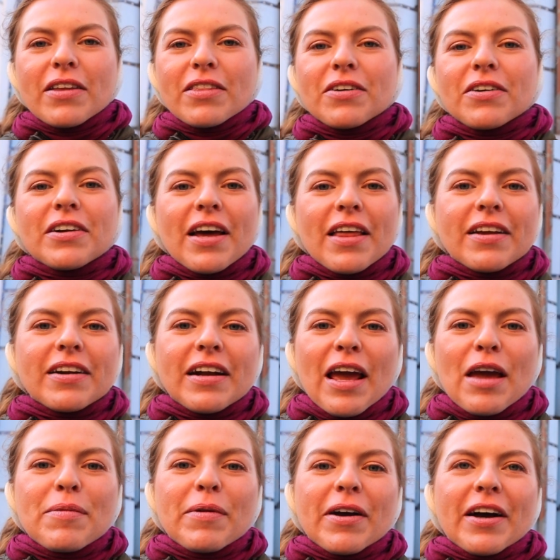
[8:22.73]
through another
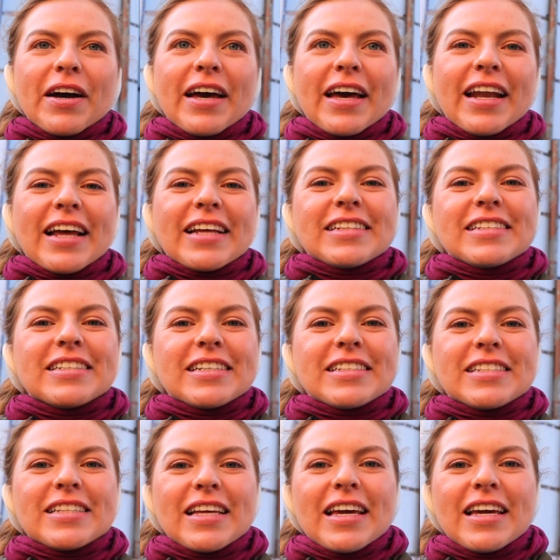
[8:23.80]
neighborhood and
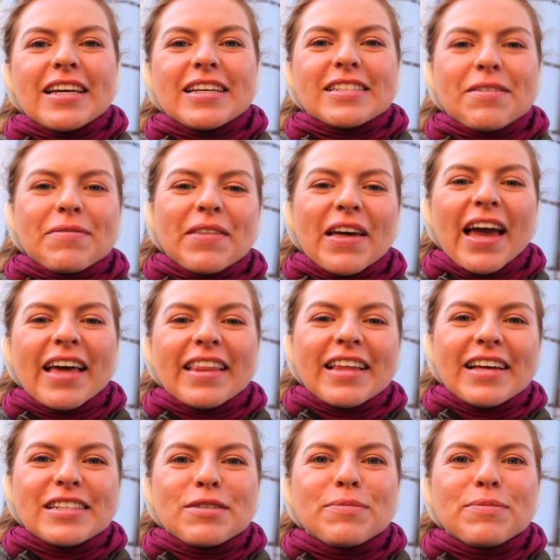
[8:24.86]
just see something that's